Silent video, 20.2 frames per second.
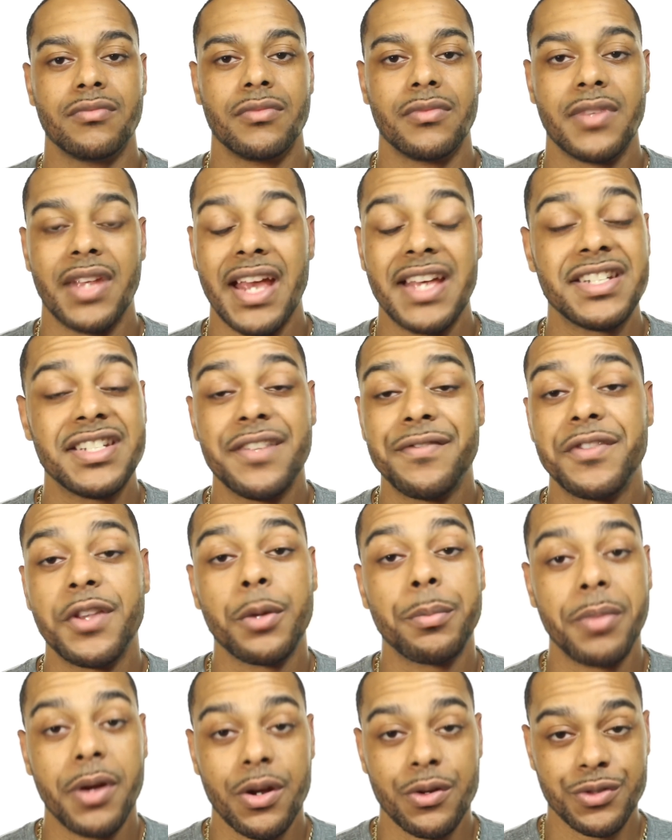as if they're
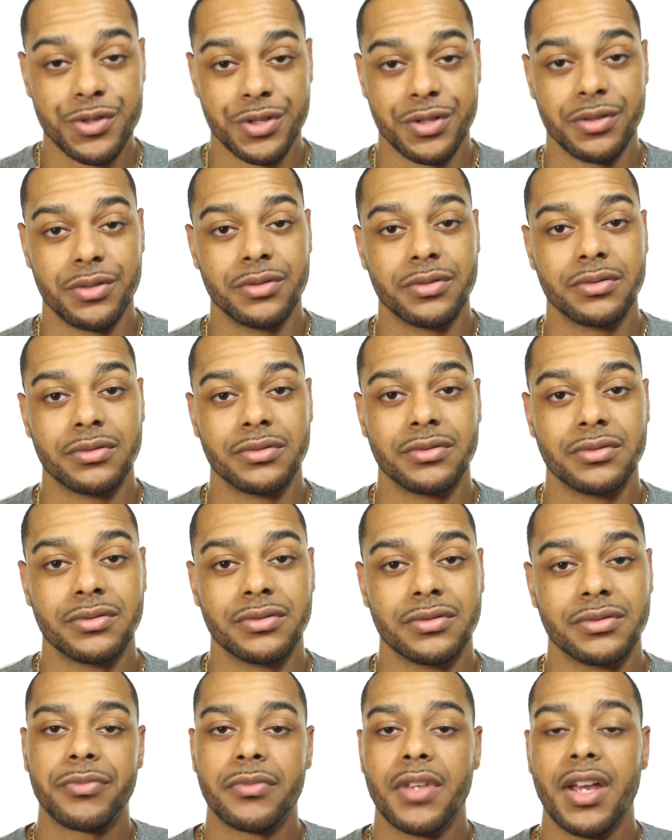personal.
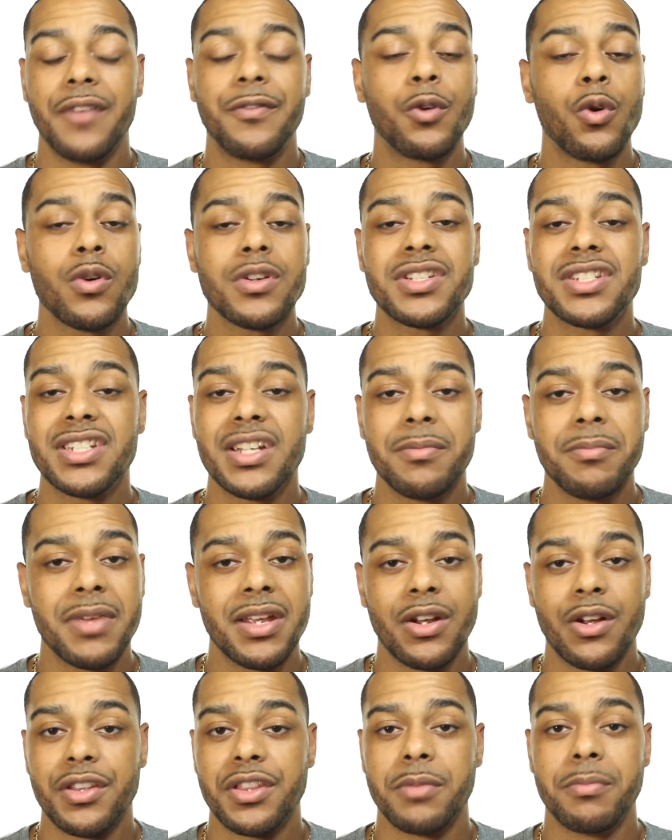And of course, some
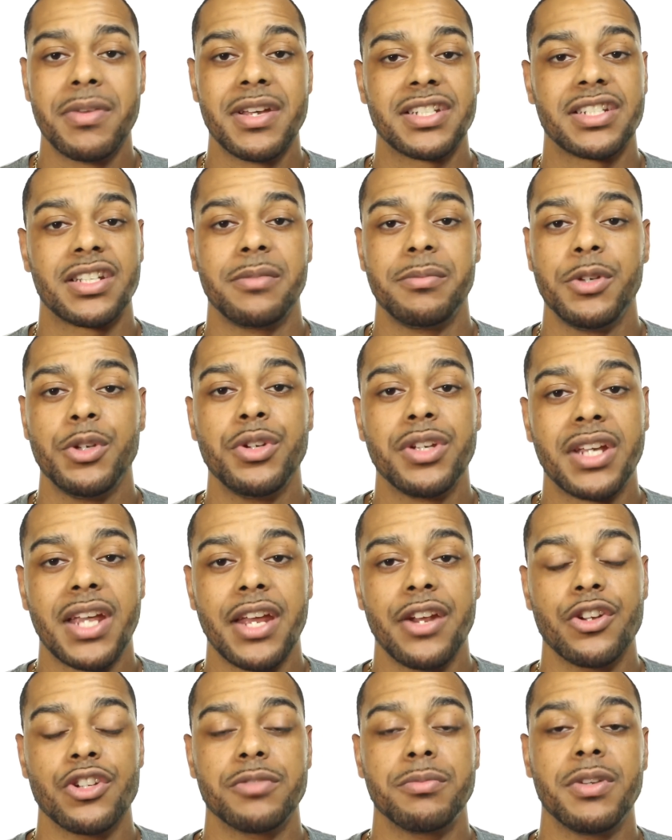men aren't the best
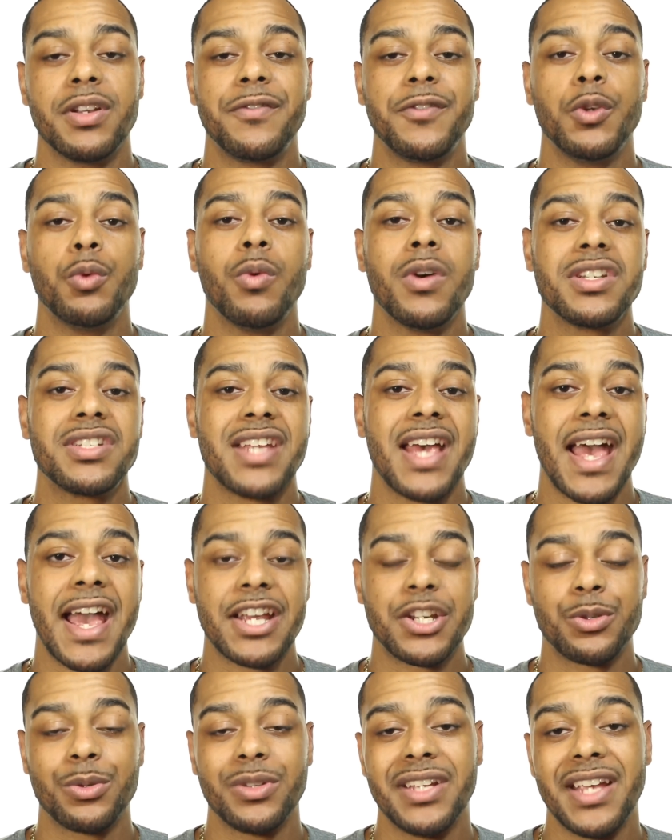communicators, but if you want to
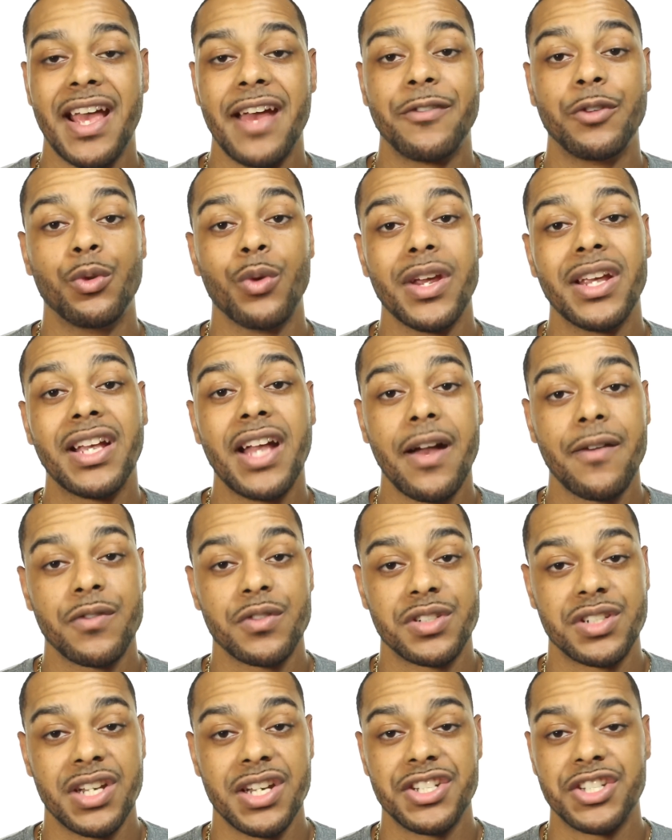actually have great
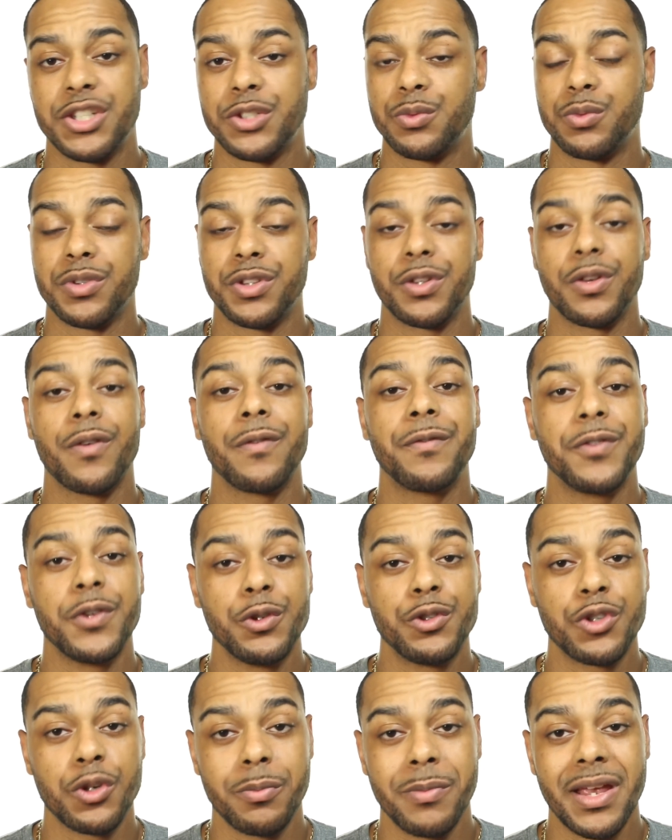conversations with your
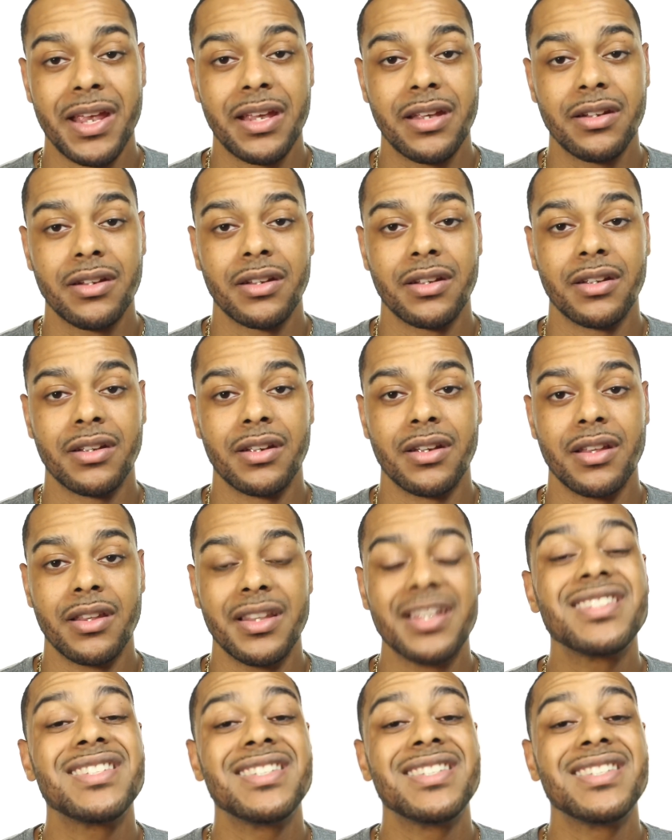future man, this